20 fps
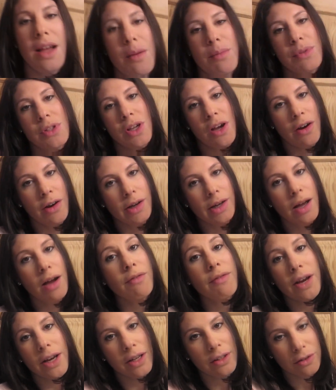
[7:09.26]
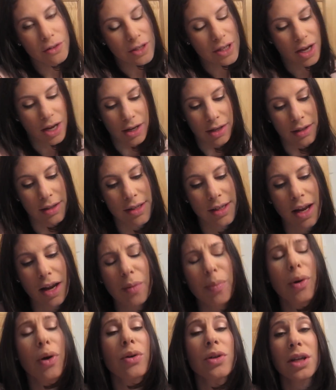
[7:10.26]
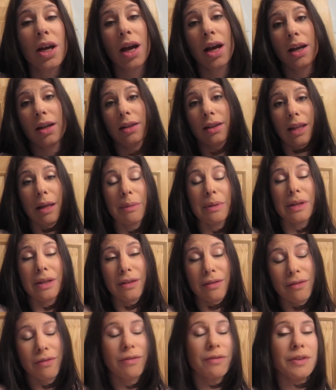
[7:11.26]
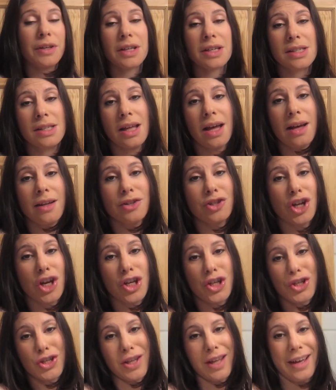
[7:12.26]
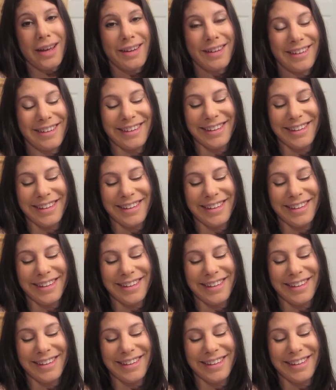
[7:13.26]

I'm sorry, a regular tie. It's not a bow tie, let me fix that, change that.